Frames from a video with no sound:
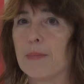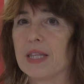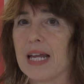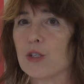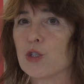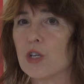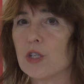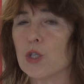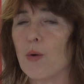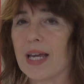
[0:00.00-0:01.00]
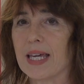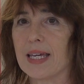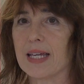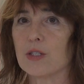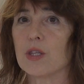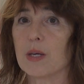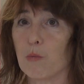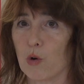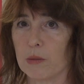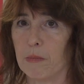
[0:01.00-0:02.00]
but that is just so I can get to the
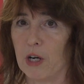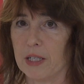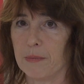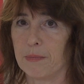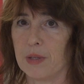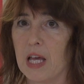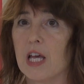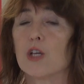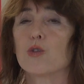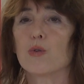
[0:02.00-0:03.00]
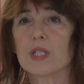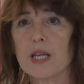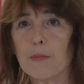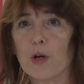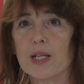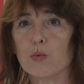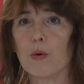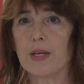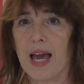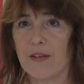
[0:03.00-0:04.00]
important part. So to summarize
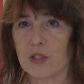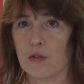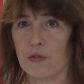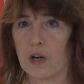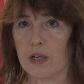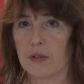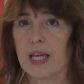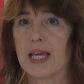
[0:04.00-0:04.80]
what we have so far,